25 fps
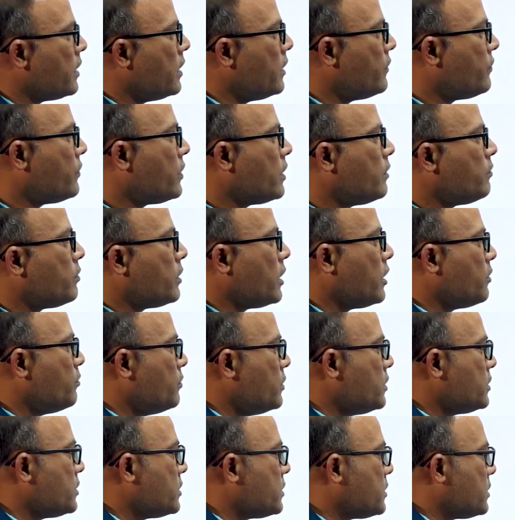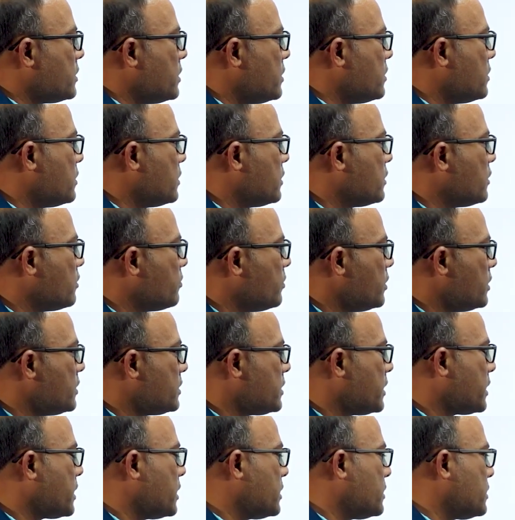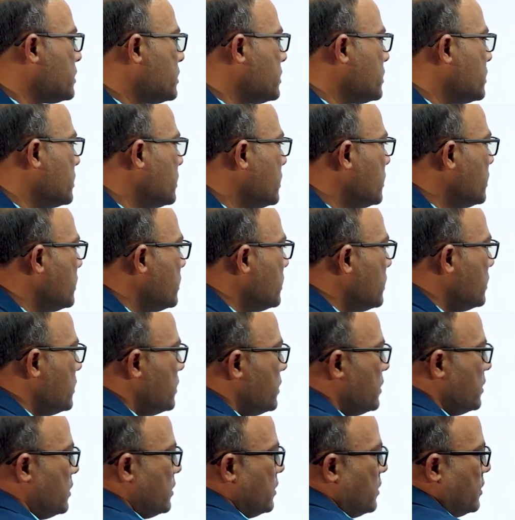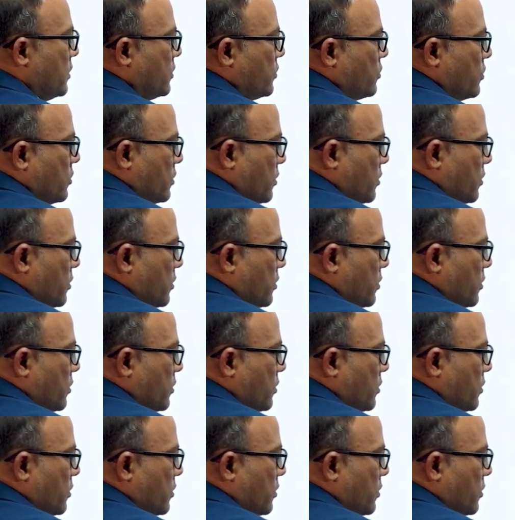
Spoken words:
lifetime time means it's nothing but seconds. So